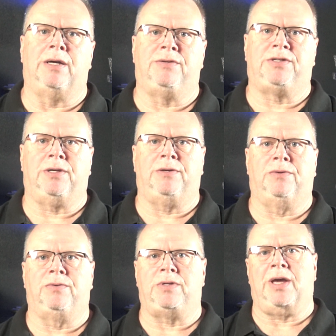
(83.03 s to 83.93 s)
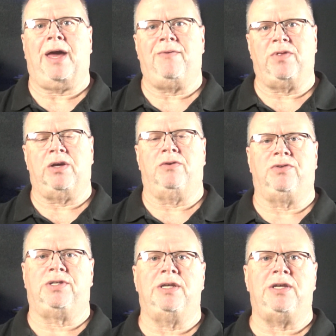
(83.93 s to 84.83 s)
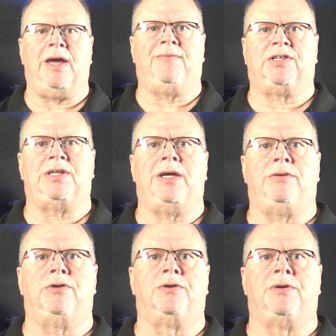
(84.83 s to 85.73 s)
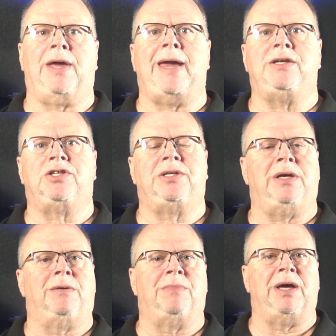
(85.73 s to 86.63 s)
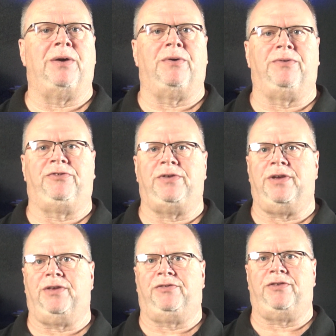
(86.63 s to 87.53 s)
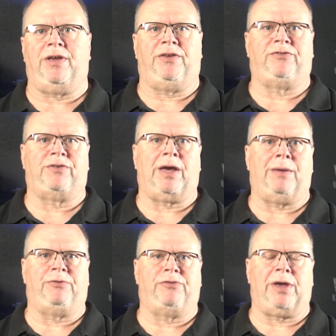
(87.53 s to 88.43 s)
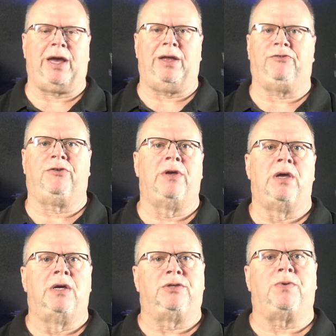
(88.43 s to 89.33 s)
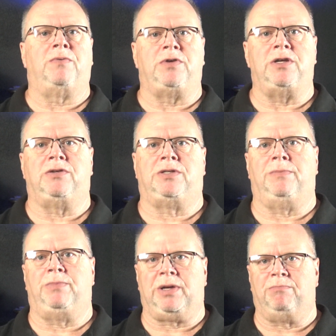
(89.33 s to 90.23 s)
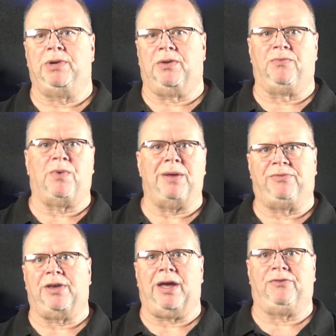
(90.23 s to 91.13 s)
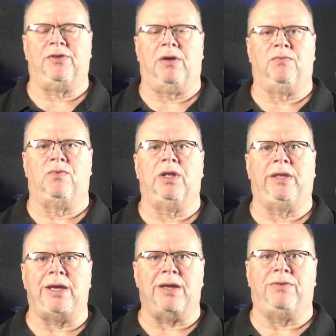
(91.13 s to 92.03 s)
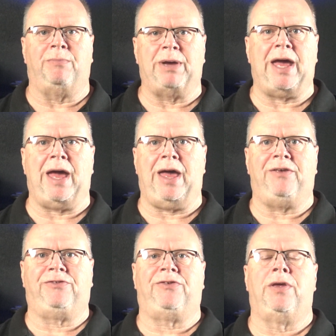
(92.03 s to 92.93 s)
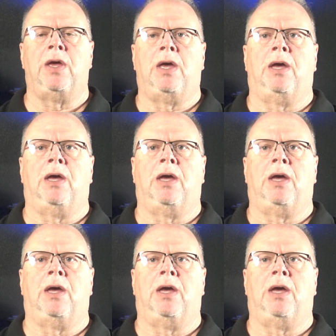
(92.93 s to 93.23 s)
So you have those. Then you have standard HTML, CSS type sites. It's what we used to build websites on really in the past,